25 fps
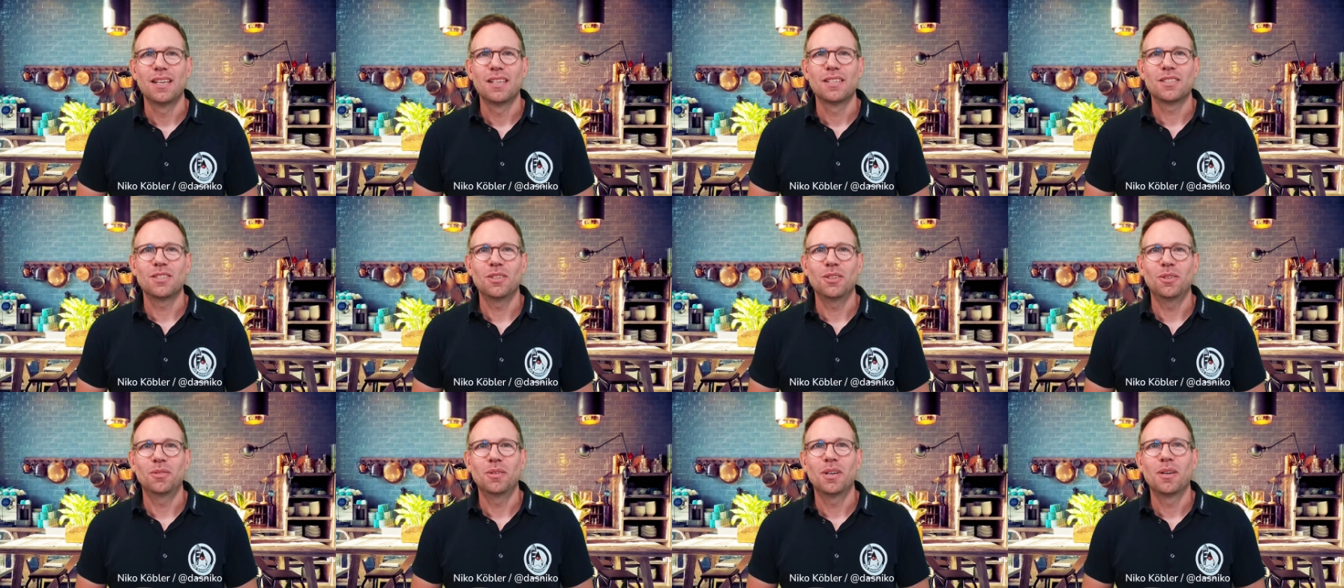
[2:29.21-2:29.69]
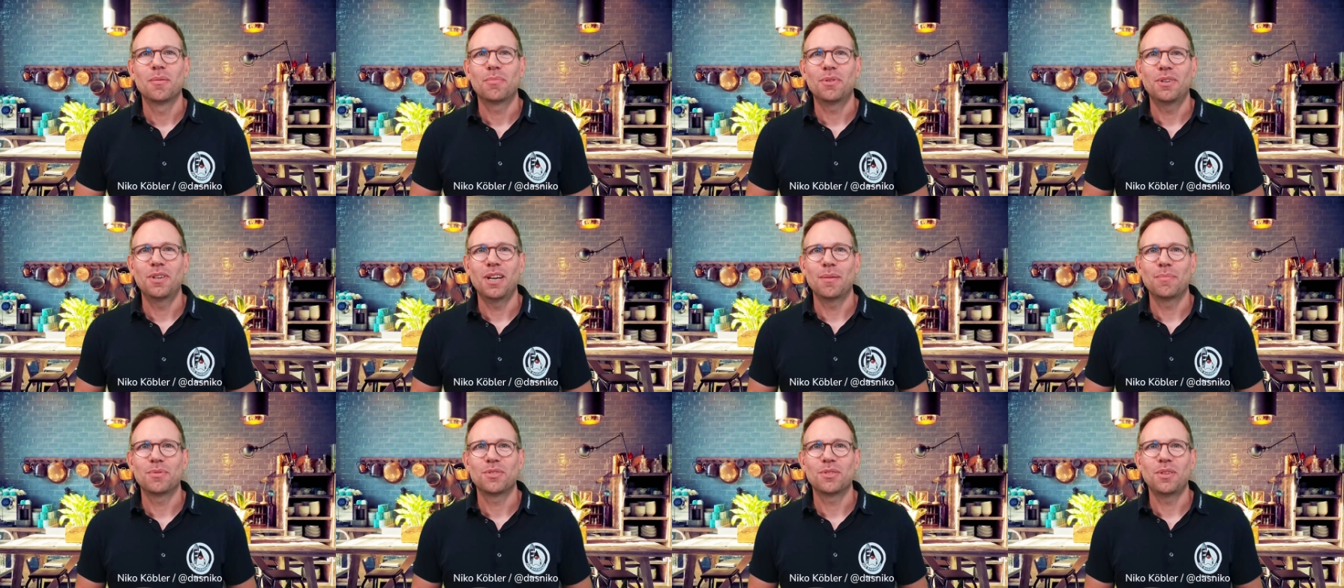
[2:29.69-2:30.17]
So
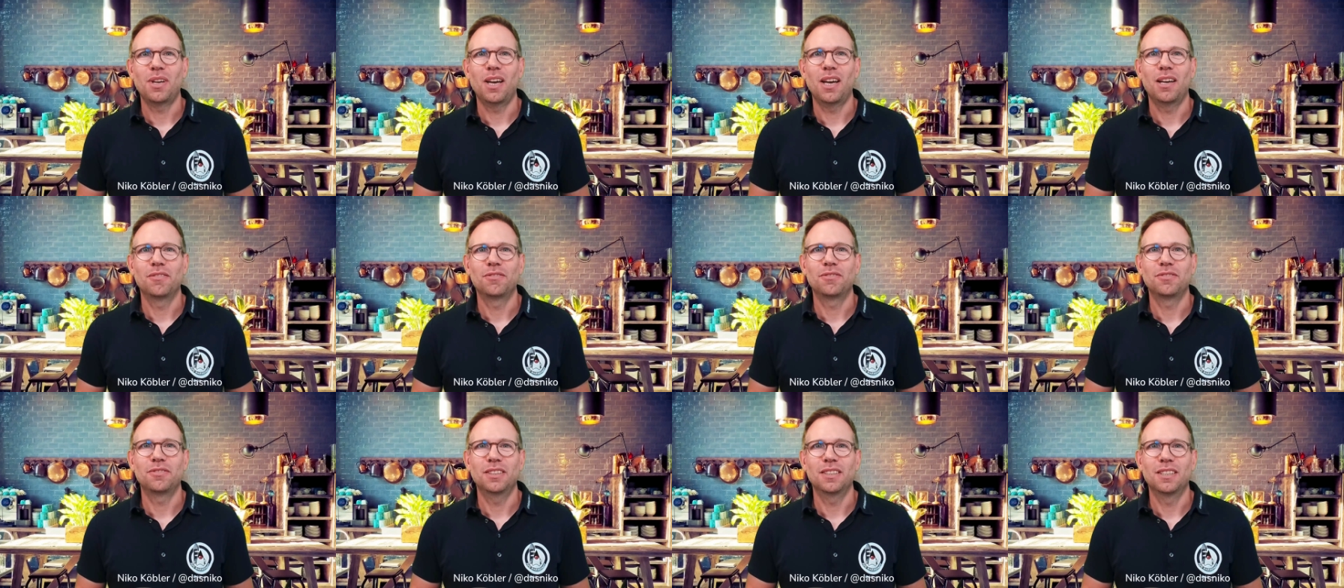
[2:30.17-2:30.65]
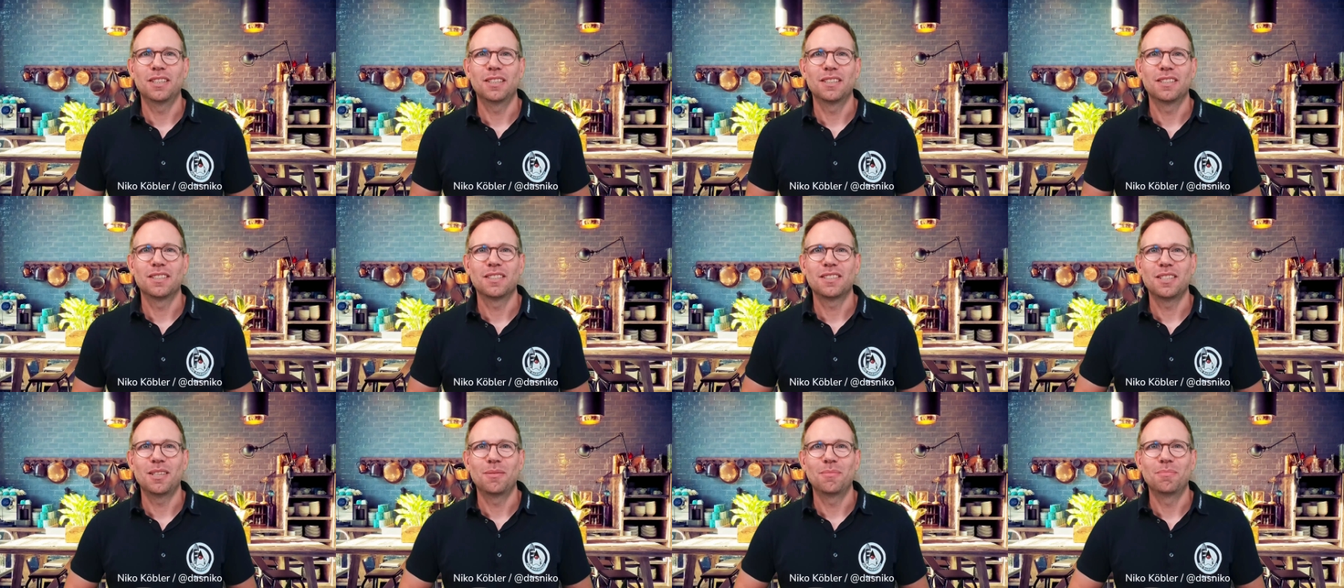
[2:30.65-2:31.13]
perhaps you
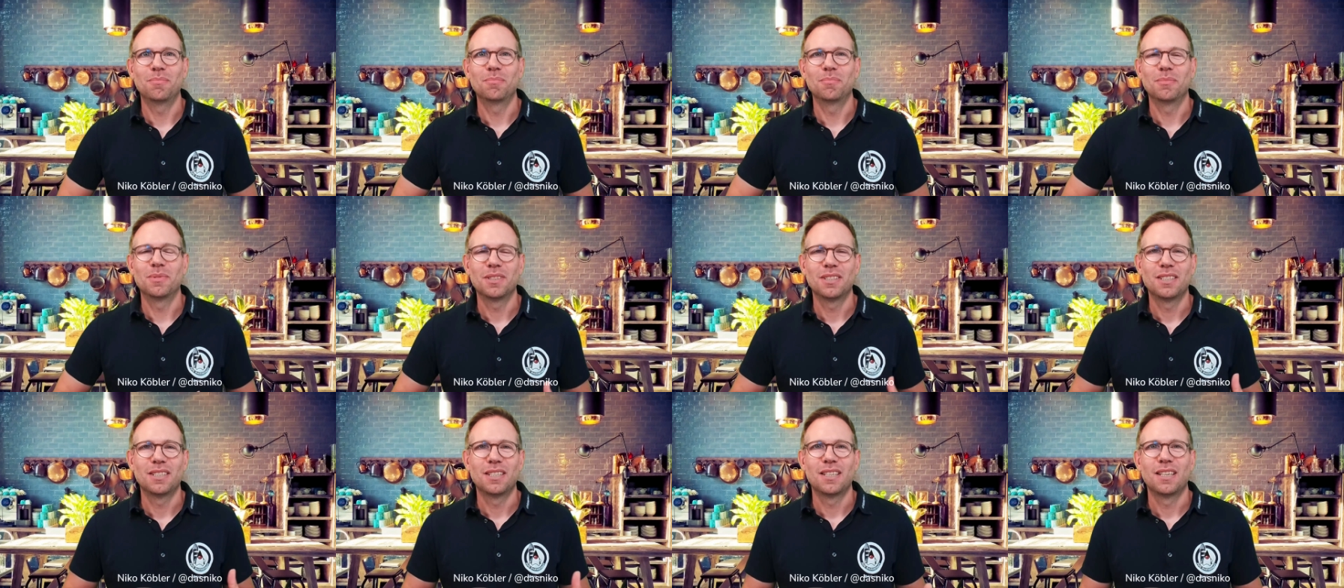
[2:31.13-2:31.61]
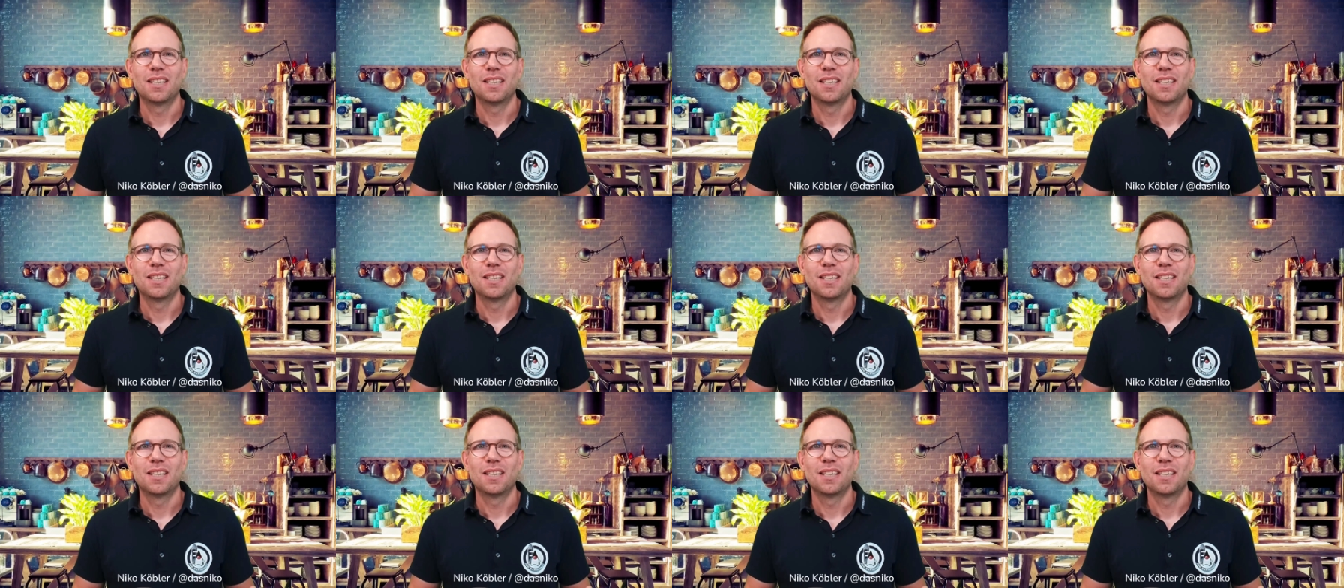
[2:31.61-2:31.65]
have some